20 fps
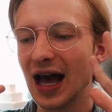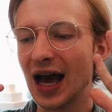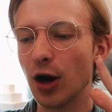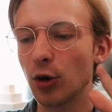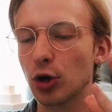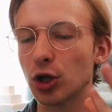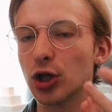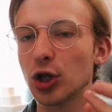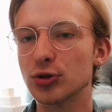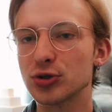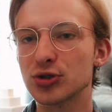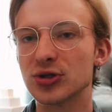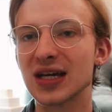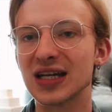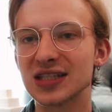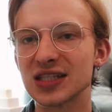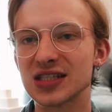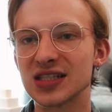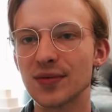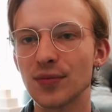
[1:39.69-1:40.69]
close you get
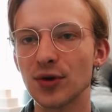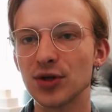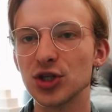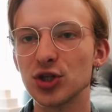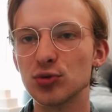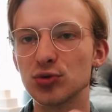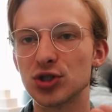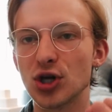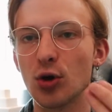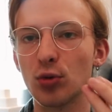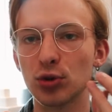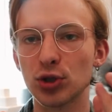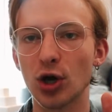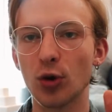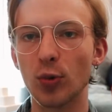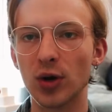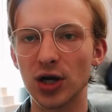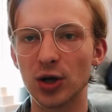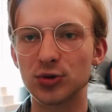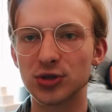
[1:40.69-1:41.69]
to someone, you don't know
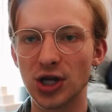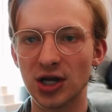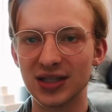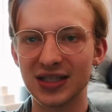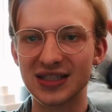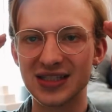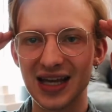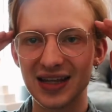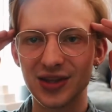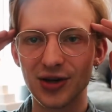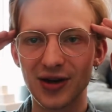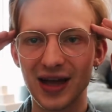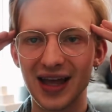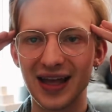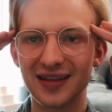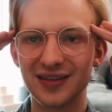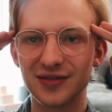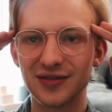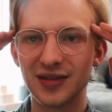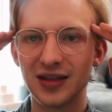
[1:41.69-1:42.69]
what goes on inside their
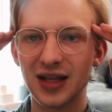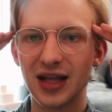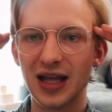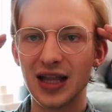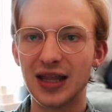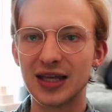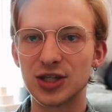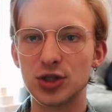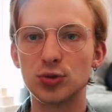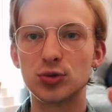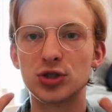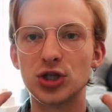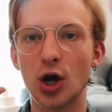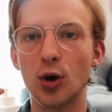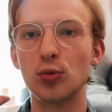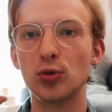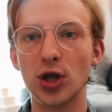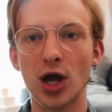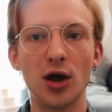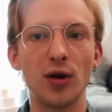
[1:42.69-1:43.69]
head. Like, you
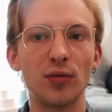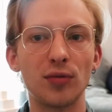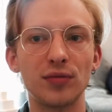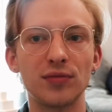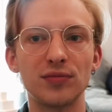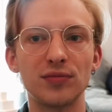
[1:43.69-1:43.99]
don't know.